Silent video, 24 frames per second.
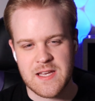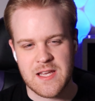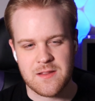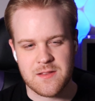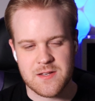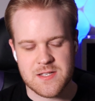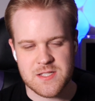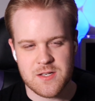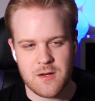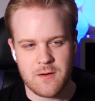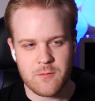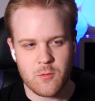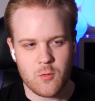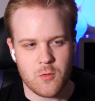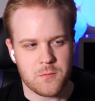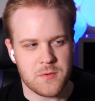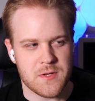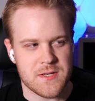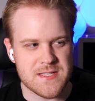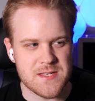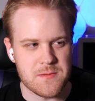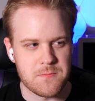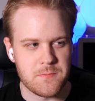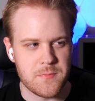Yeah, the software
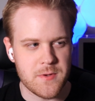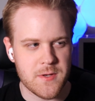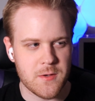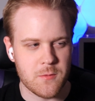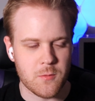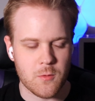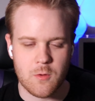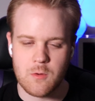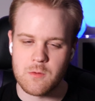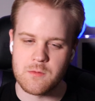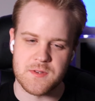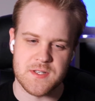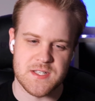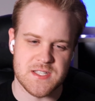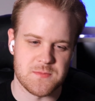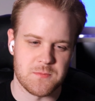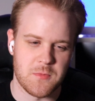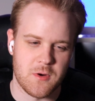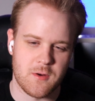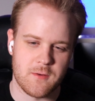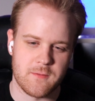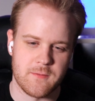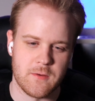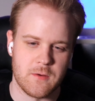plays a big role with these
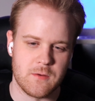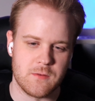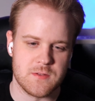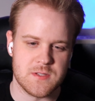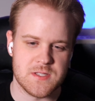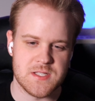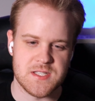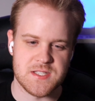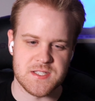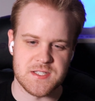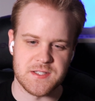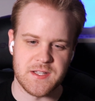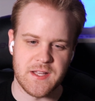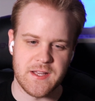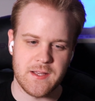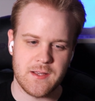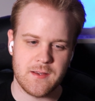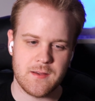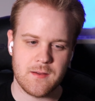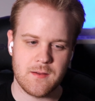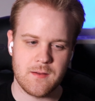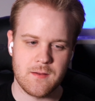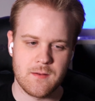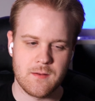smartphones to
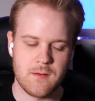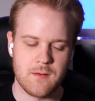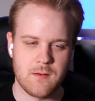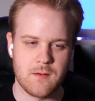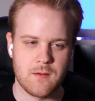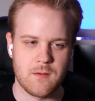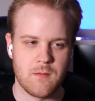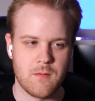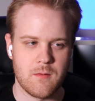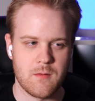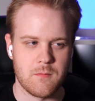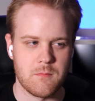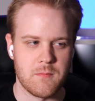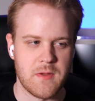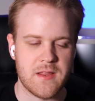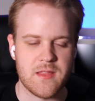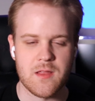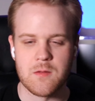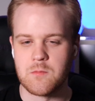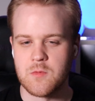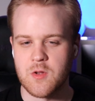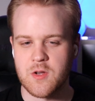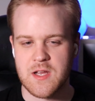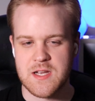like make
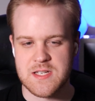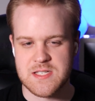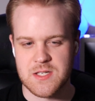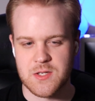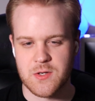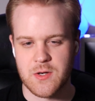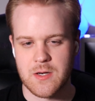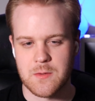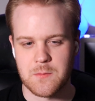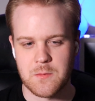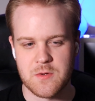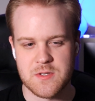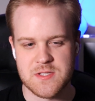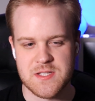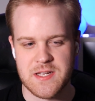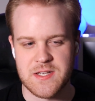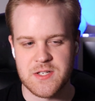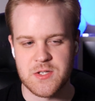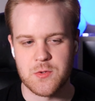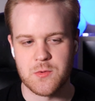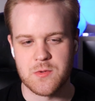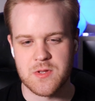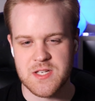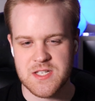them look as incredible as they
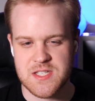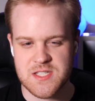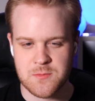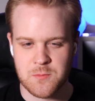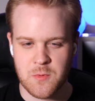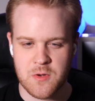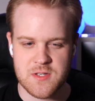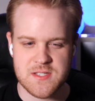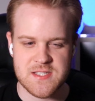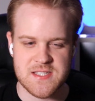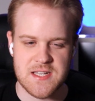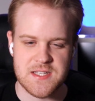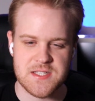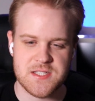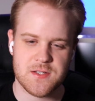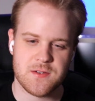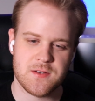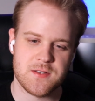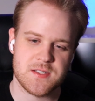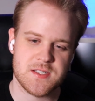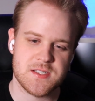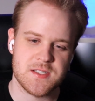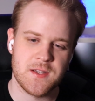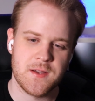do with these small
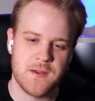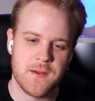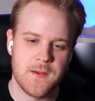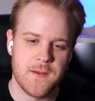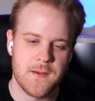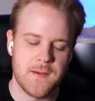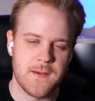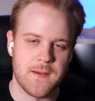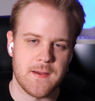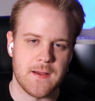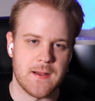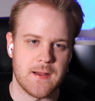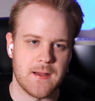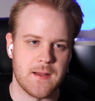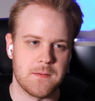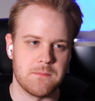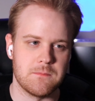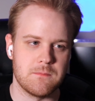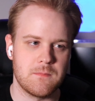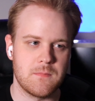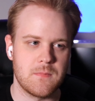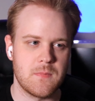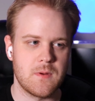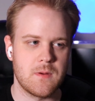sensors.
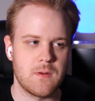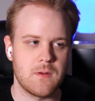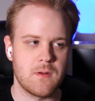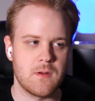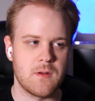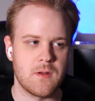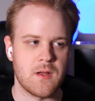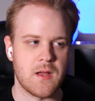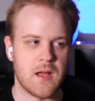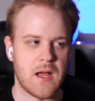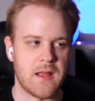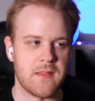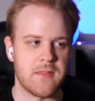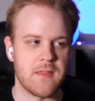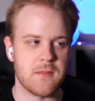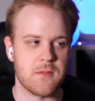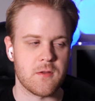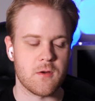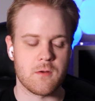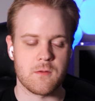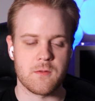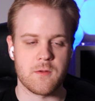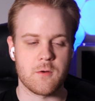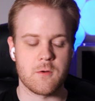Um, I think
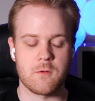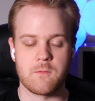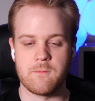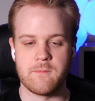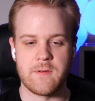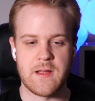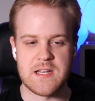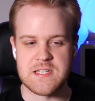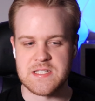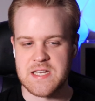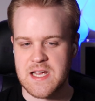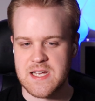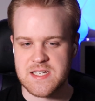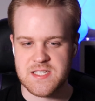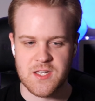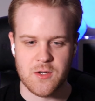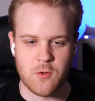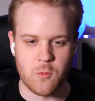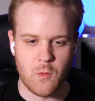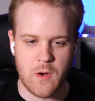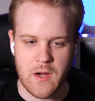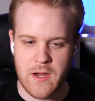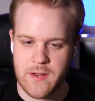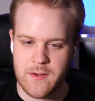they're they're
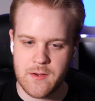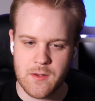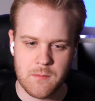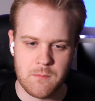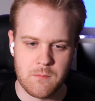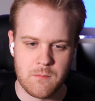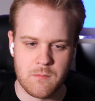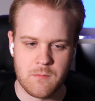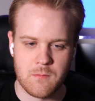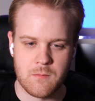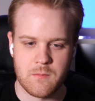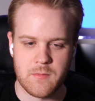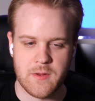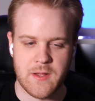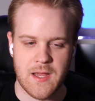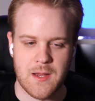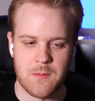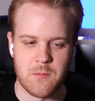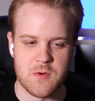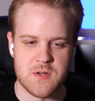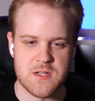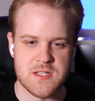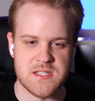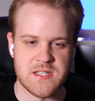fantastic wide
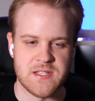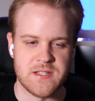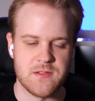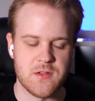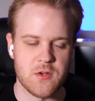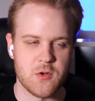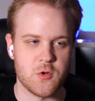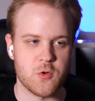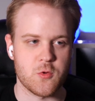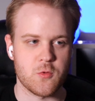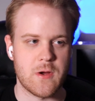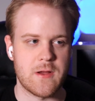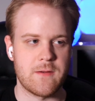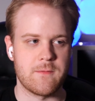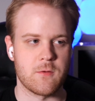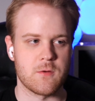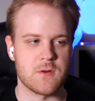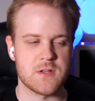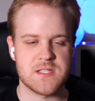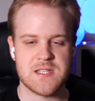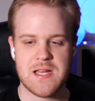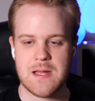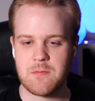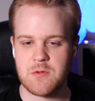cameras and they're great for
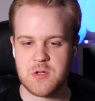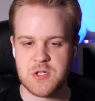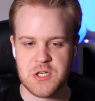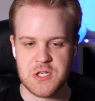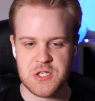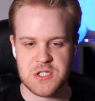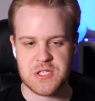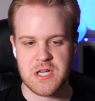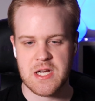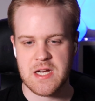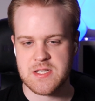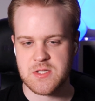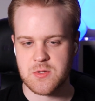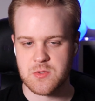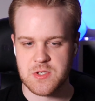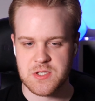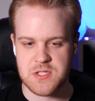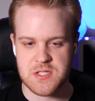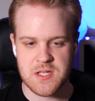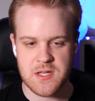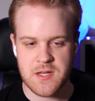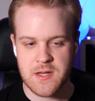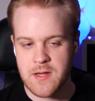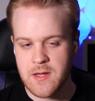establishing shots or
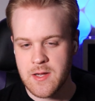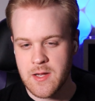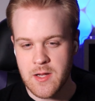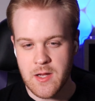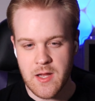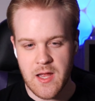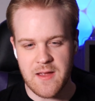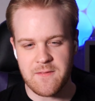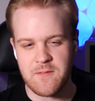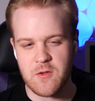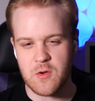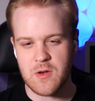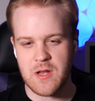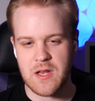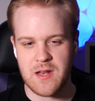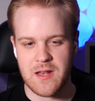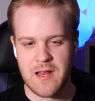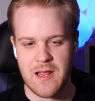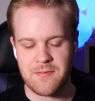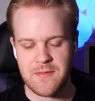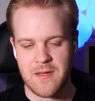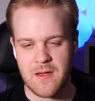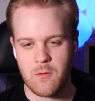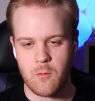just if you need to
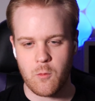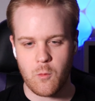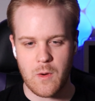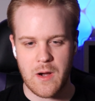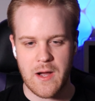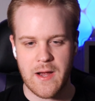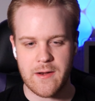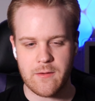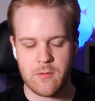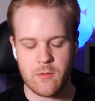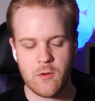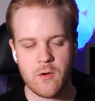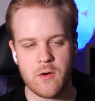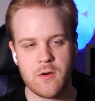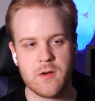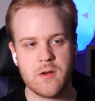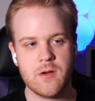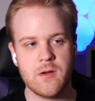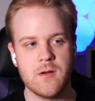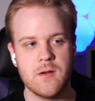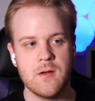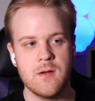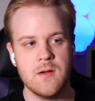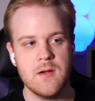get that wide
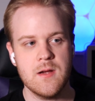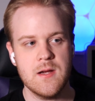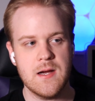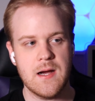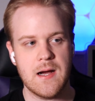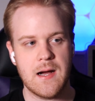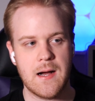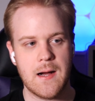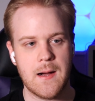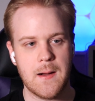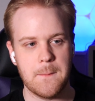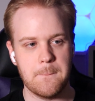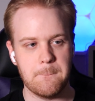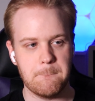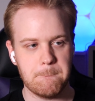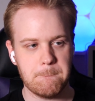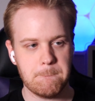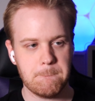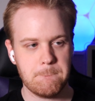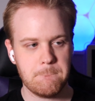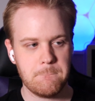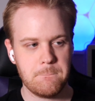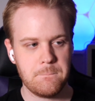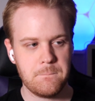look. Um,
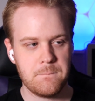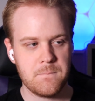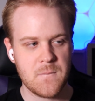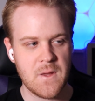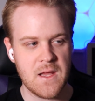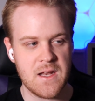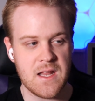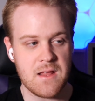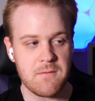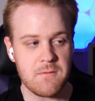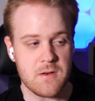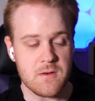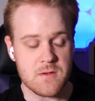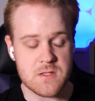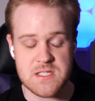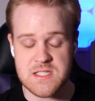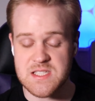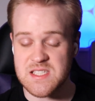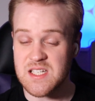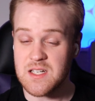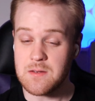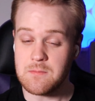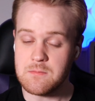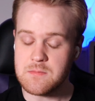and even
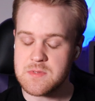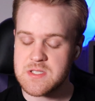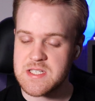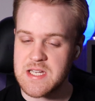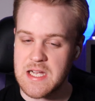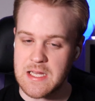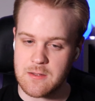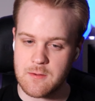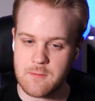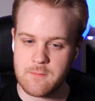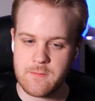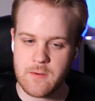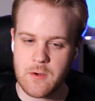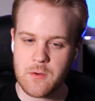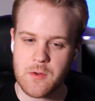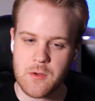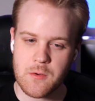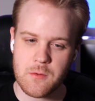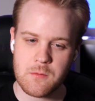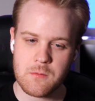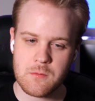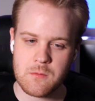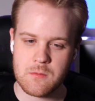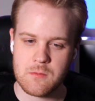some
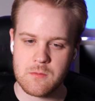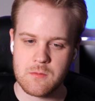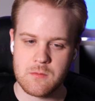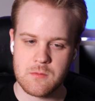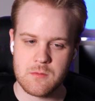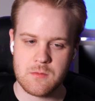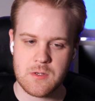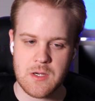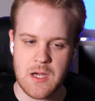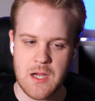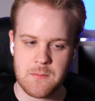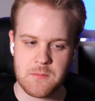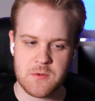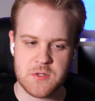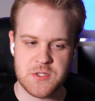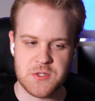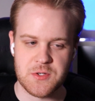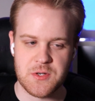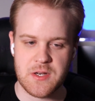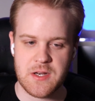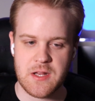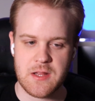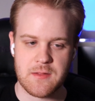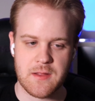telephoto
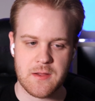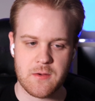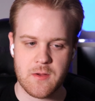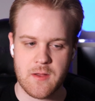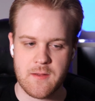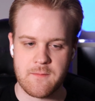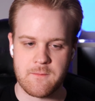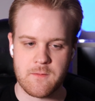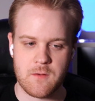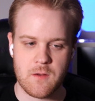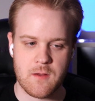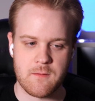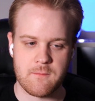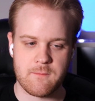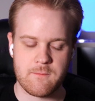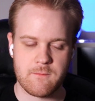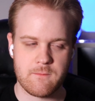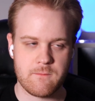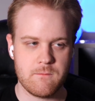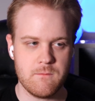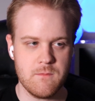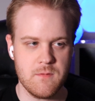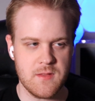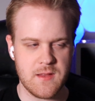opportunity, like if,
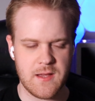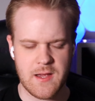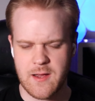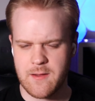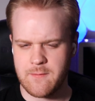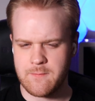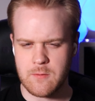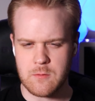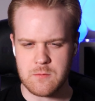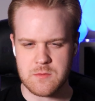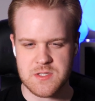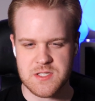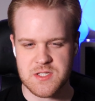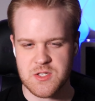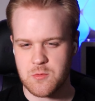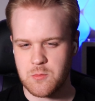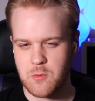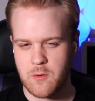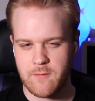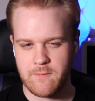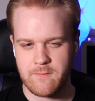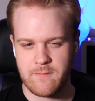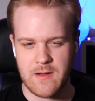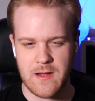if the iPhone's
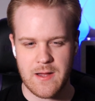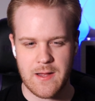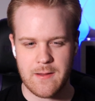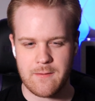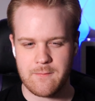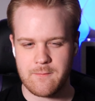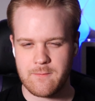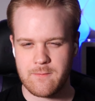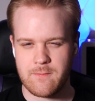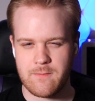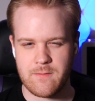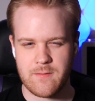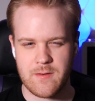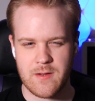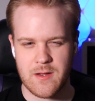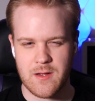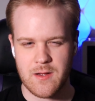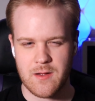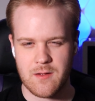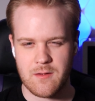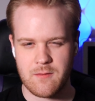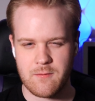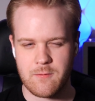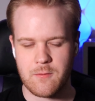2.5,
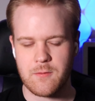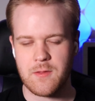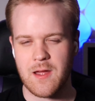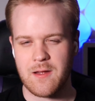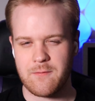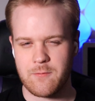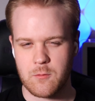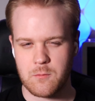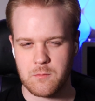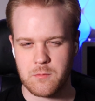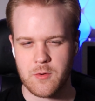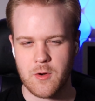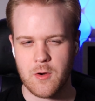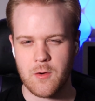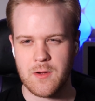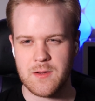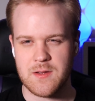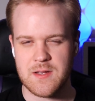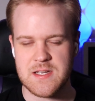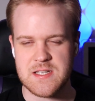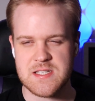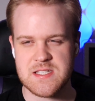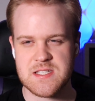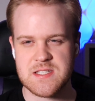uh, for the iPhone Pro at
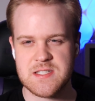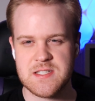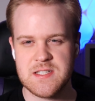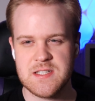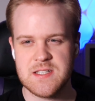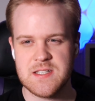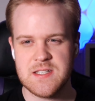least,